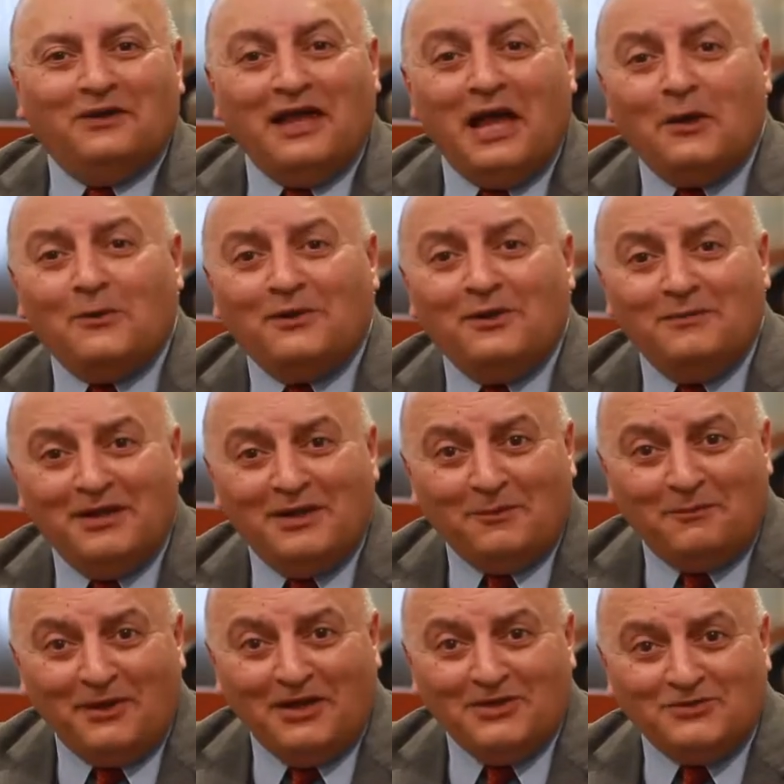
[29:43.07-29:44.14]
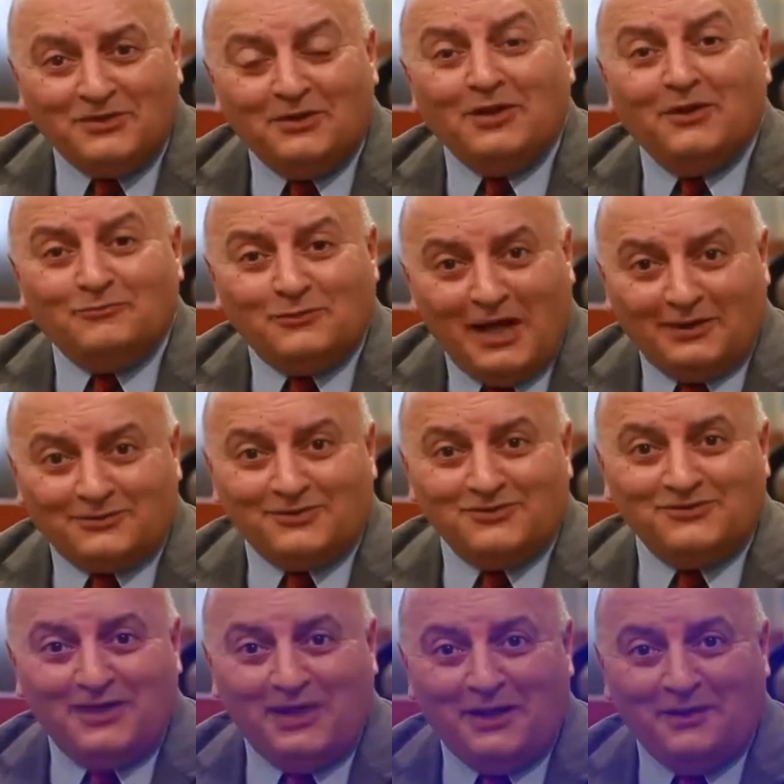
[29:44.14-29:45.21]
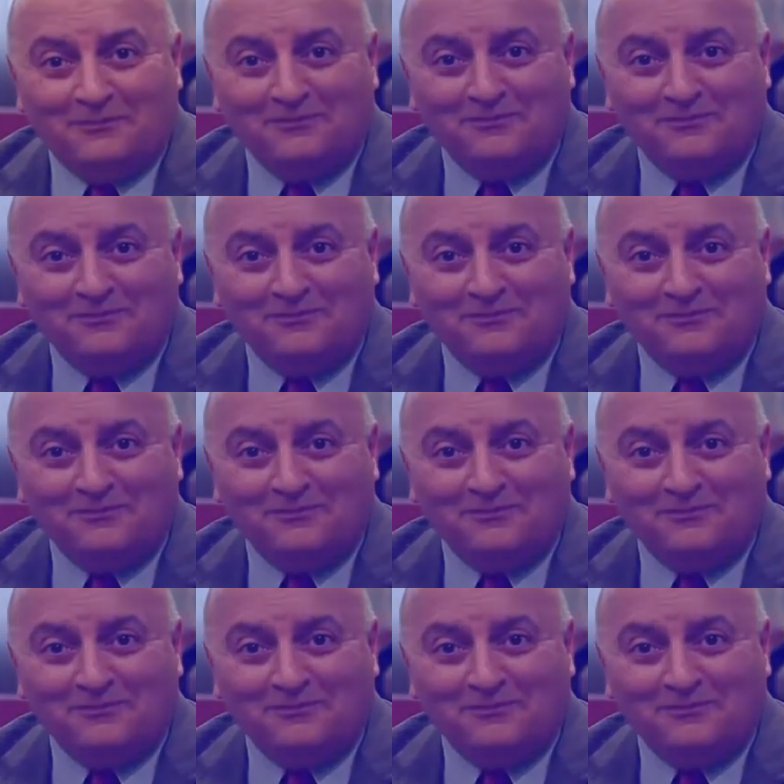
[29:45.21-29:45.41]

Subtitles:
now going to meet a patient of Dr. Sam.